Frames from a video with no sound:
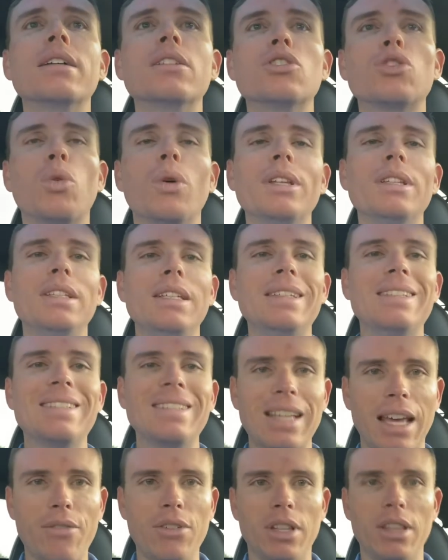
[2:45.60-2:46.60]

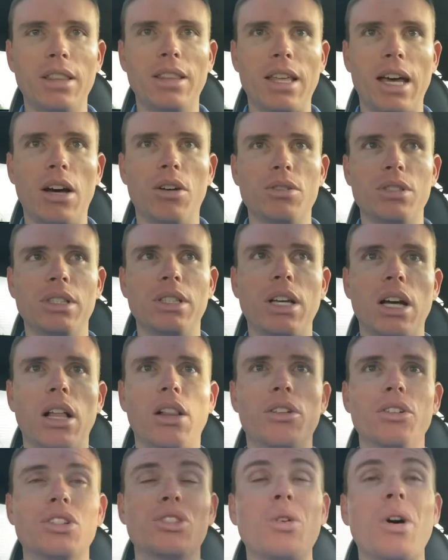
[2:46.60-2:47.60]

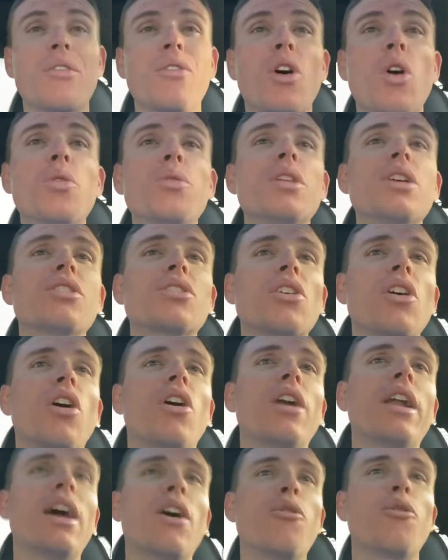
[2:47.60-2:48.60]
$27,000. So I've owned this
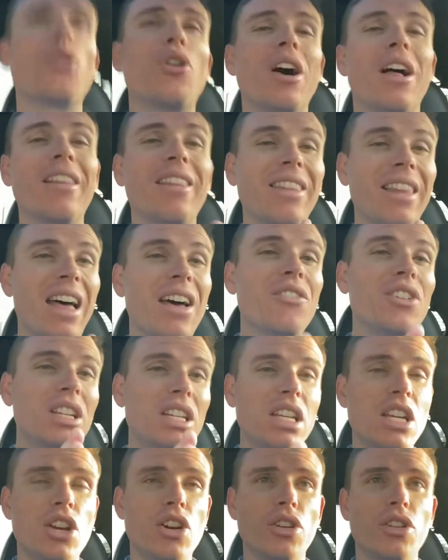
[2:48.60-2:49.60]
car now for
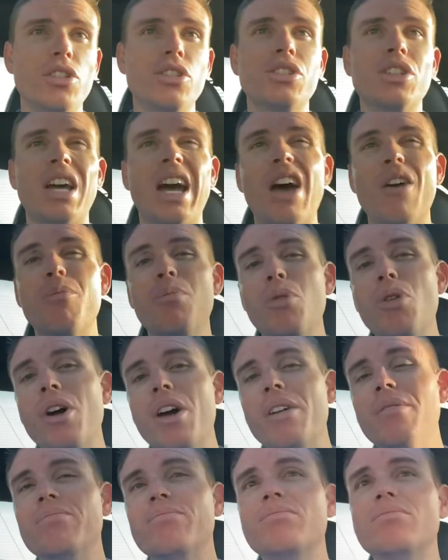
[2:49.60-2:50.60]
11 years. I've put
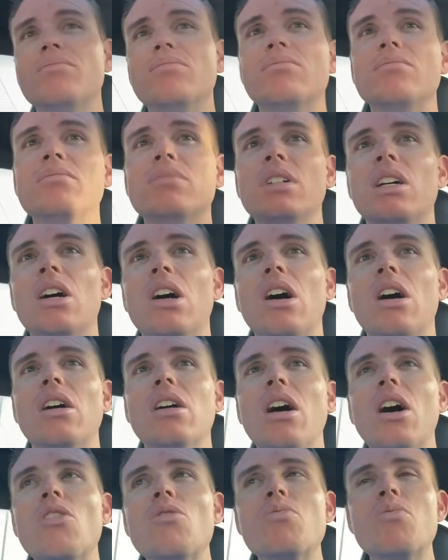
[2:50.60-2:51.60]

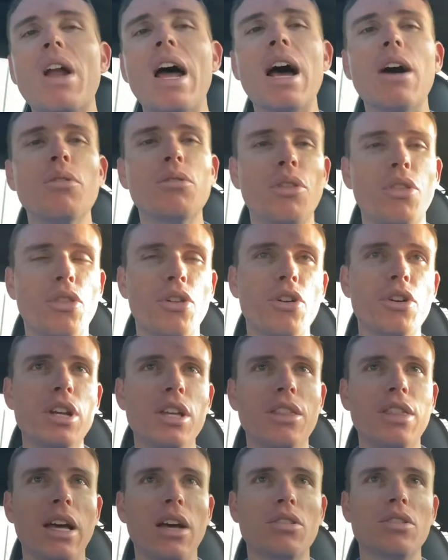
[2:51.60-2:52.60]
around
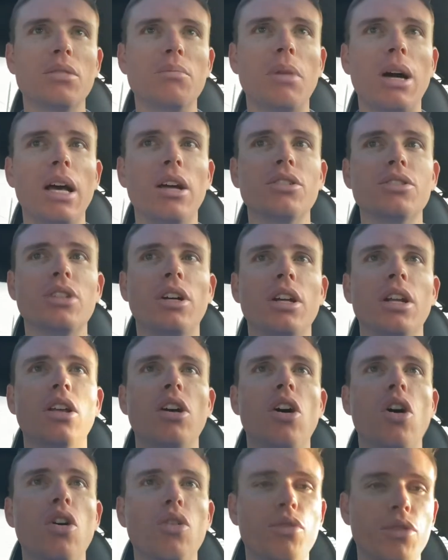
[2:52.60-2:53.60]
30,000 miles on
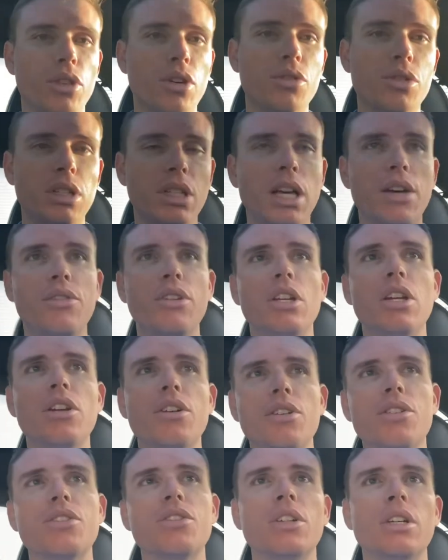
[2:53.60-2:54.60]
it over those 11
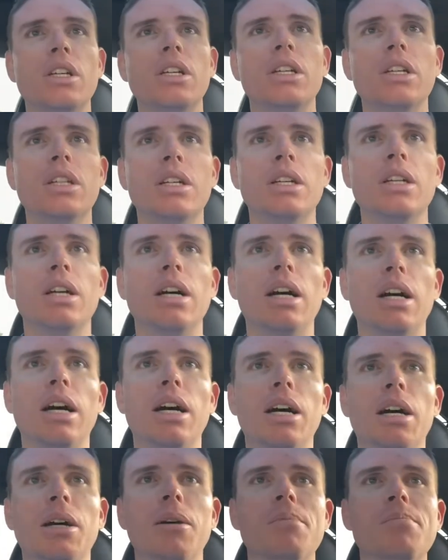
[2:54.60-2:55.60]
years.
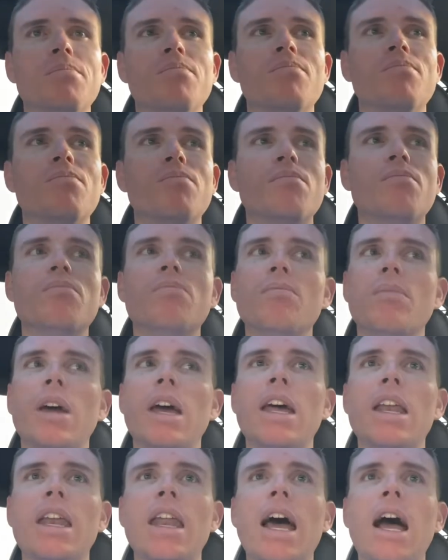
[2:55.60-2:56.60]
Um,
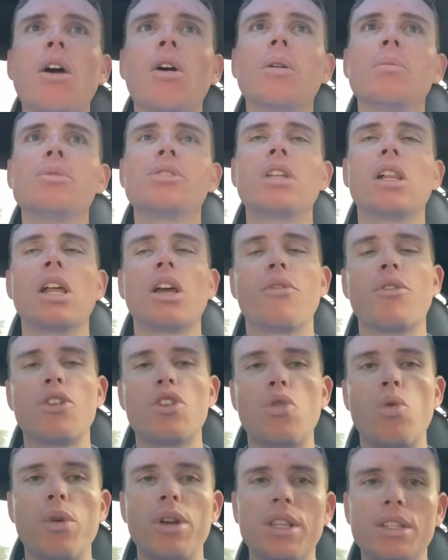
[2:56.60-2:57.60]
and now I'm selling for
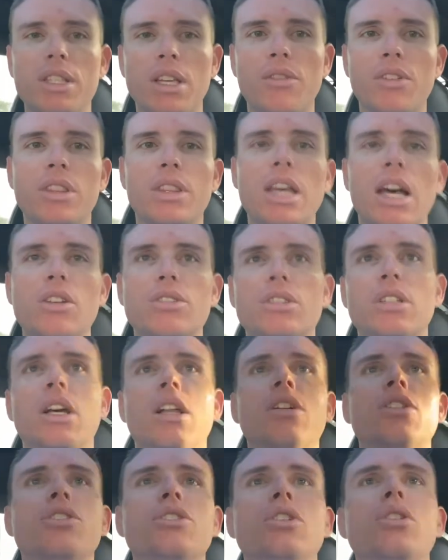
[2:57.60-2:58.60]

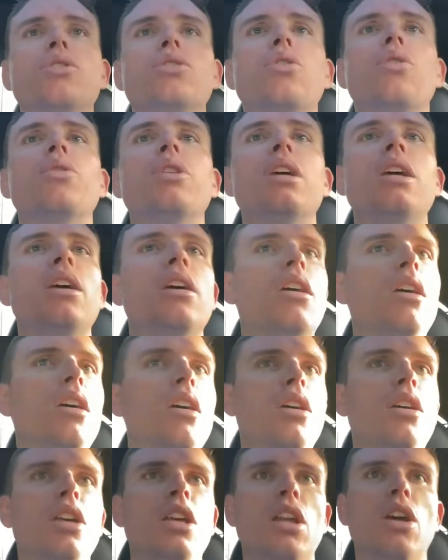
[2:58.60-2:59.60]
$27,000. So it's only,
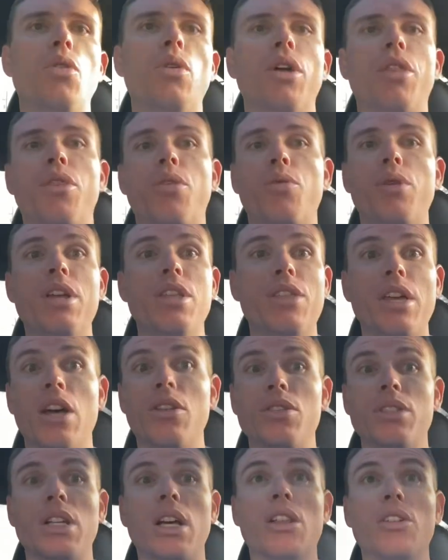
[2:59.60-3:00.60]
you know, what,
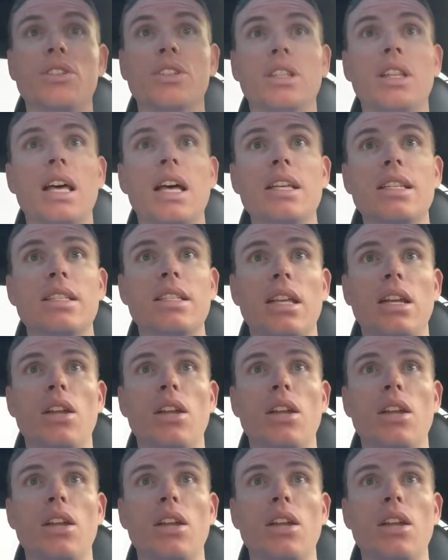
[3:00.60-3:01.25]
$3,000 less than